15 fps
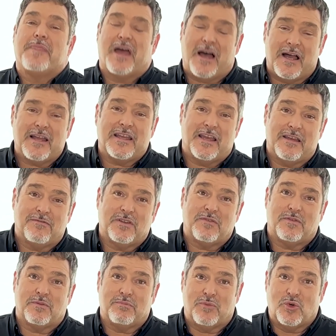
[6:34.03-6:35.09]
I have
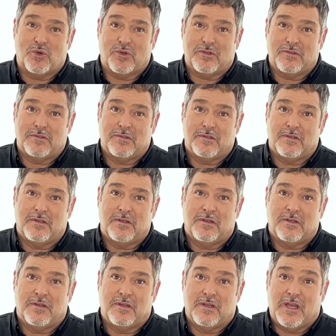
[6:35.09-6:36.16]
even more.
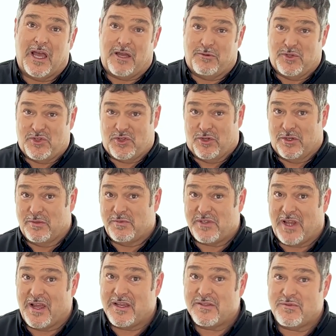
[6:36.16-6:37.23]
I was
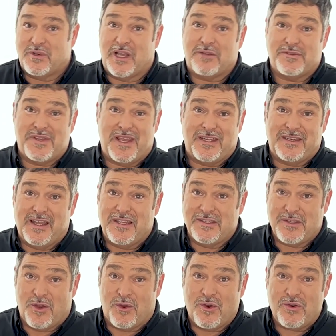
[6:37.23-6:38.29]
circumcised when I was eight
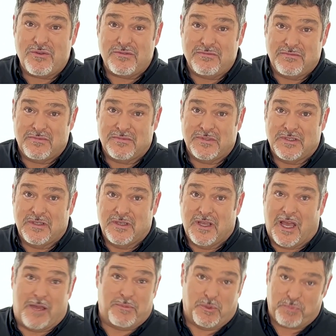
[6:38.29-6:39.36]
days old.
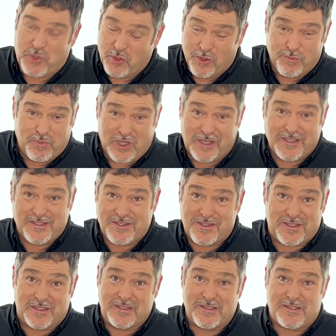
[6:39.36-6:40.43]
I'm a pure-blooded
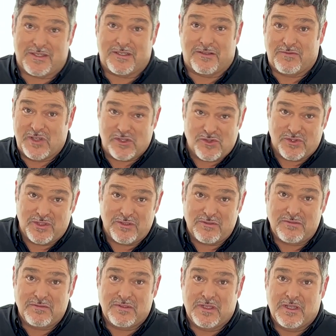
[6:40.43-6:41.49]
citizen of
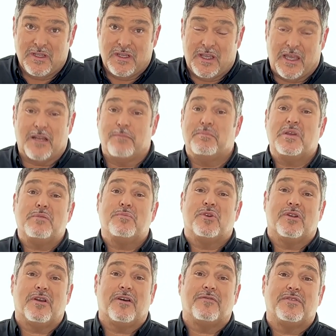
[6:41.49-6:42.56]
Israel and a
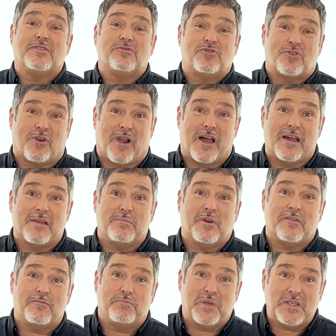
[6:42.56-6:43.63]
member of the tribe
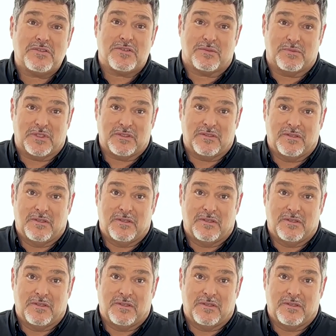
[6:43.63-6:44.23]
of Benjamin,